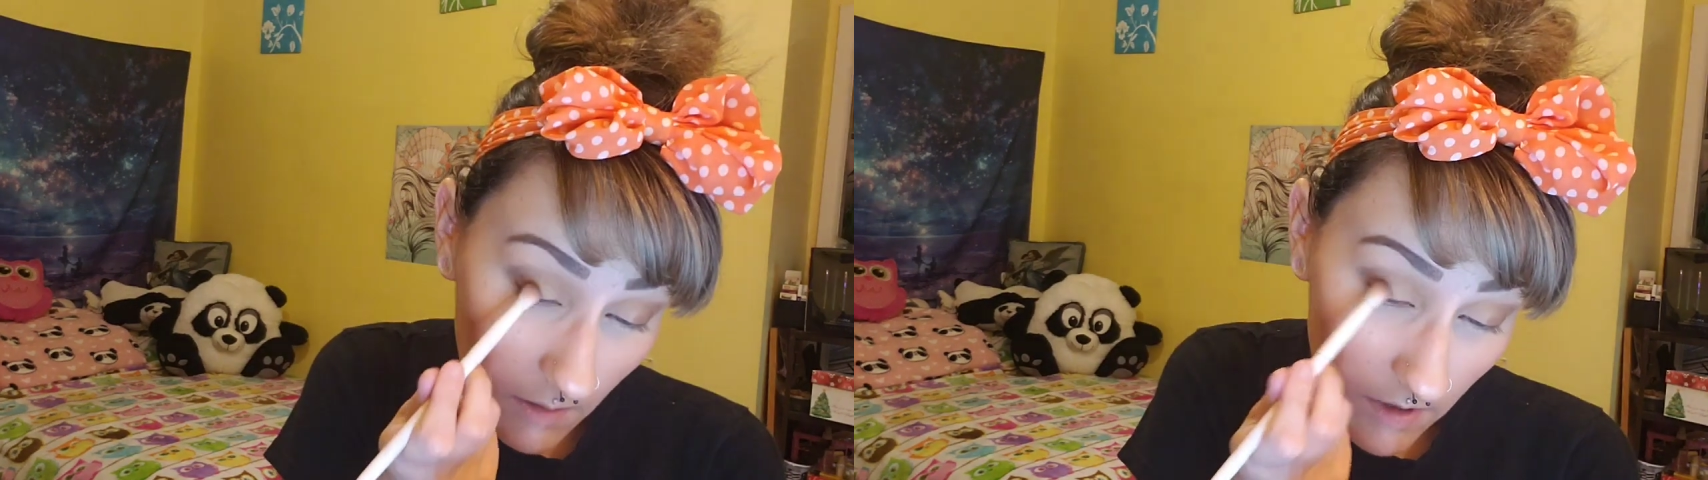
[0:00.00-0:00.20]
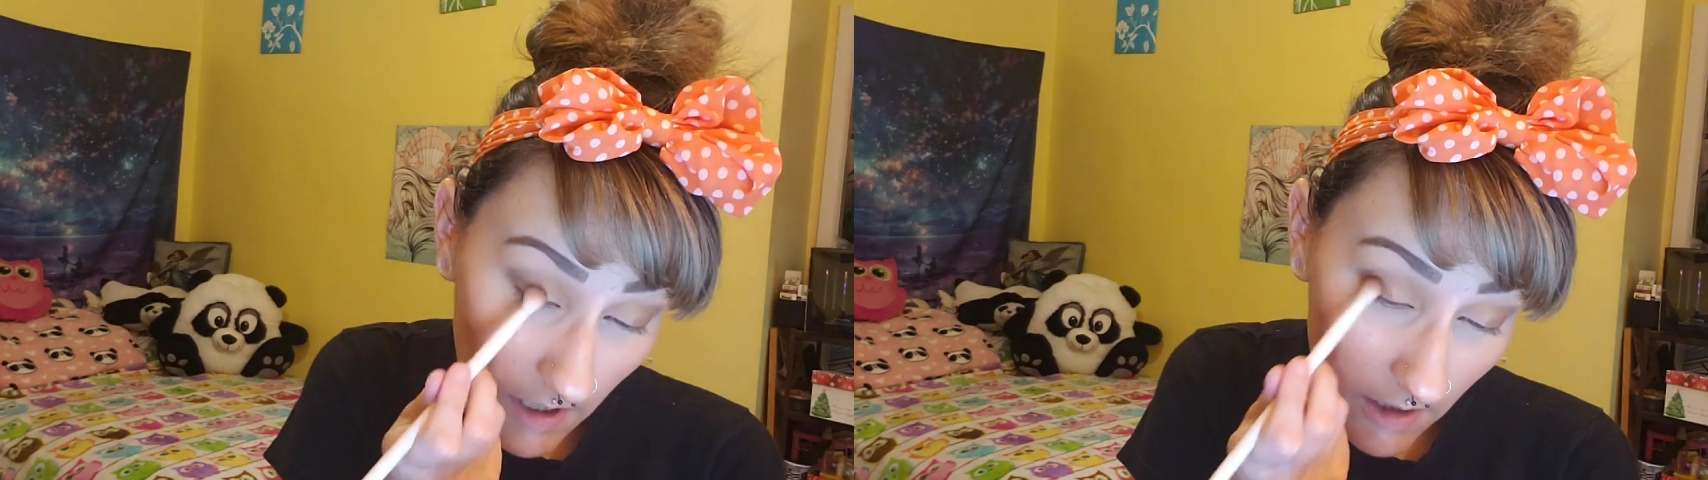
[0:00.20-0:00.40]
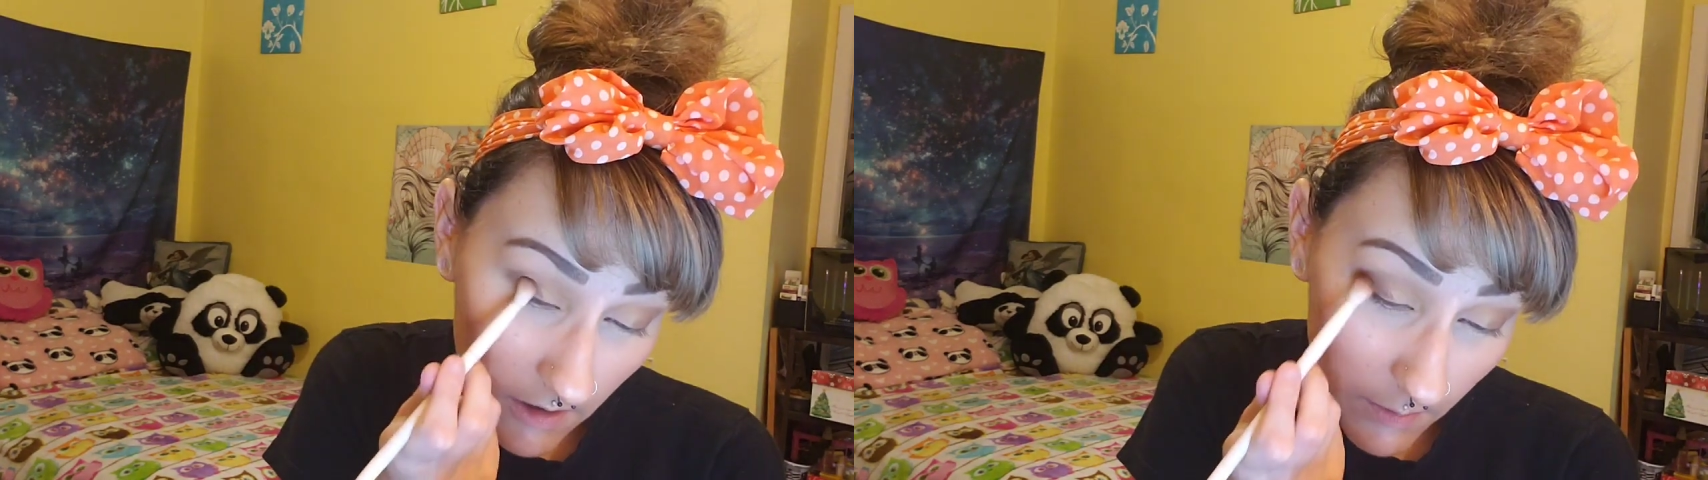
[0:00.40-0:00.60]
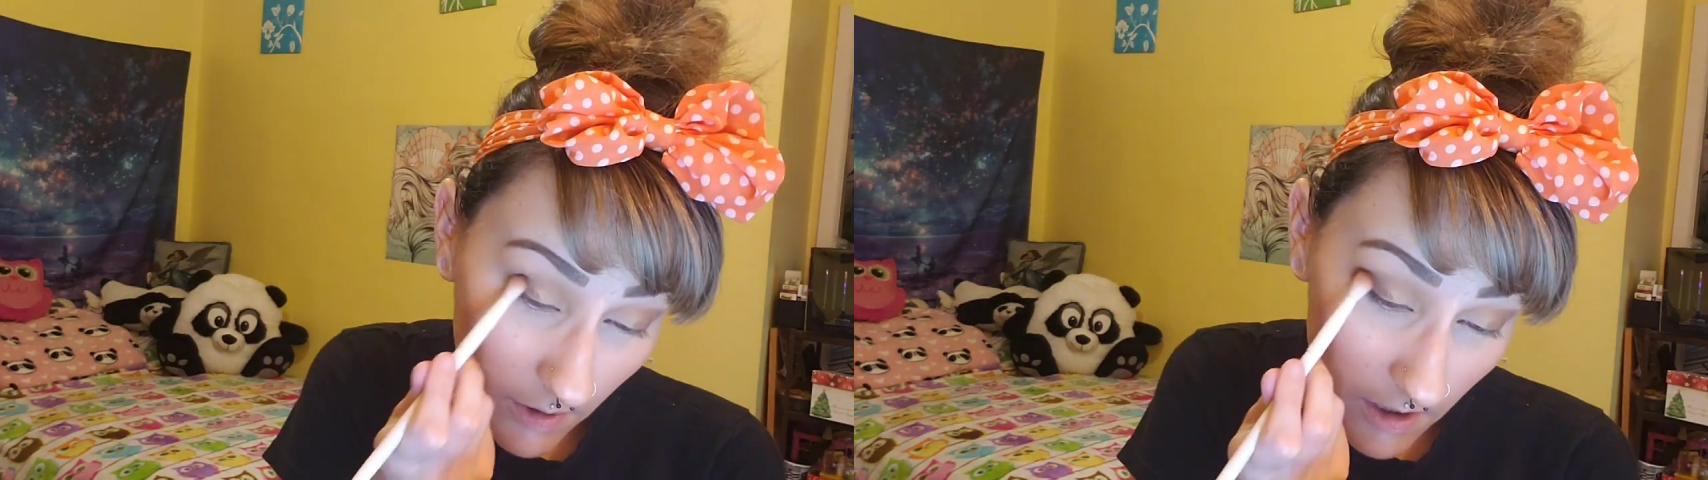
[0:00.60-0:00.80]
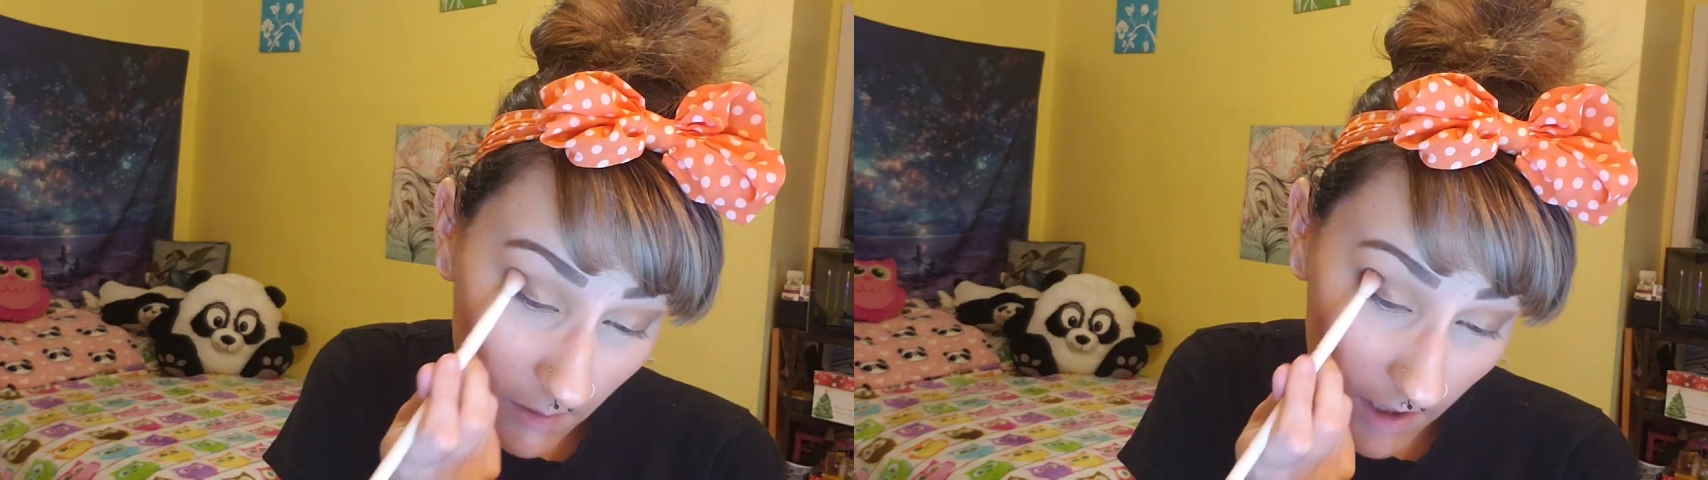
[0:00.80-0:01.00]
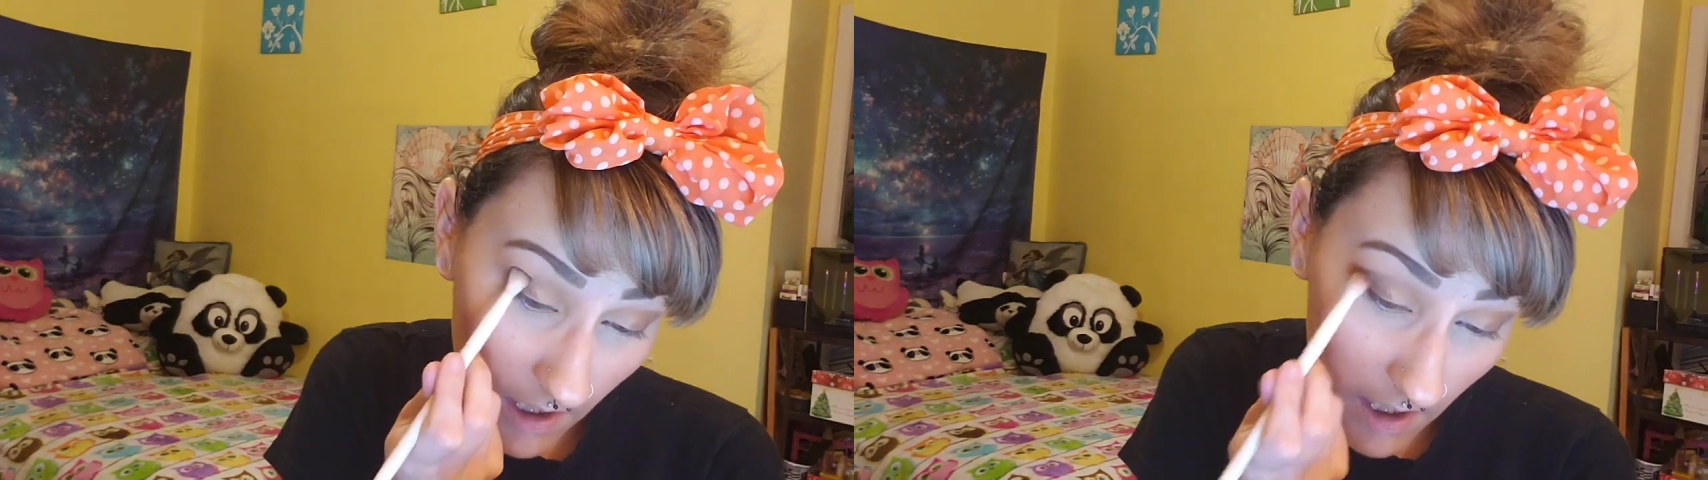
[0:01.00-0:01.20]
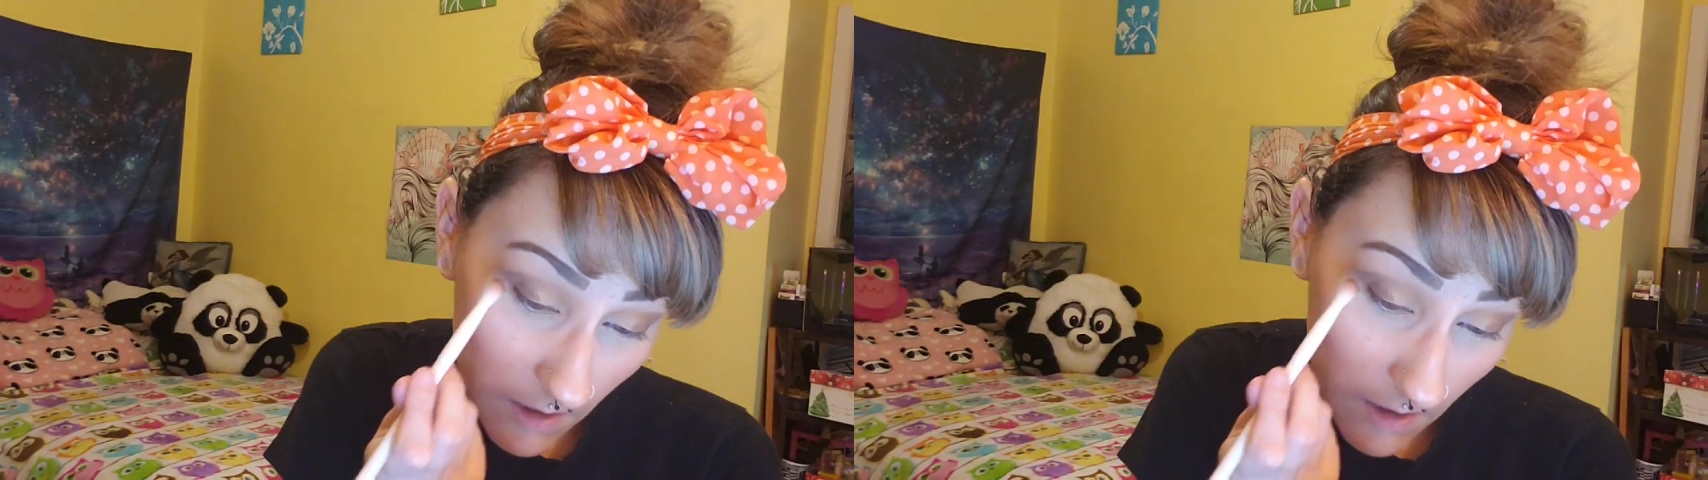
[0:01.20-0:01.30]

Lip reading: up the outer part of my